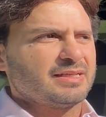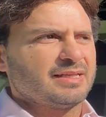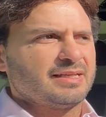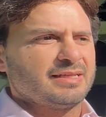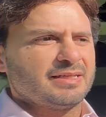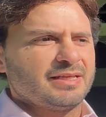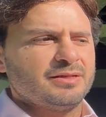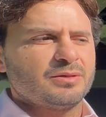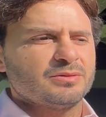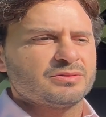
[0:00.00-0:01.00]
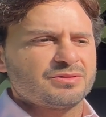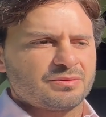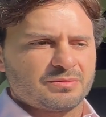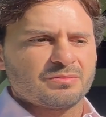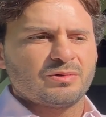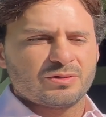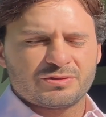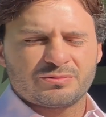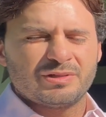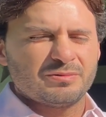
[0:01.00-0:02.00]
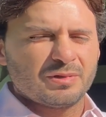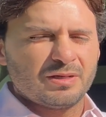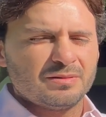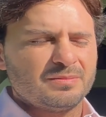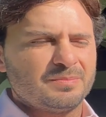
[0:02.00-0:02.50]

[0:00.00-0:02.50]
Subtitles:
And he knows the horse really well.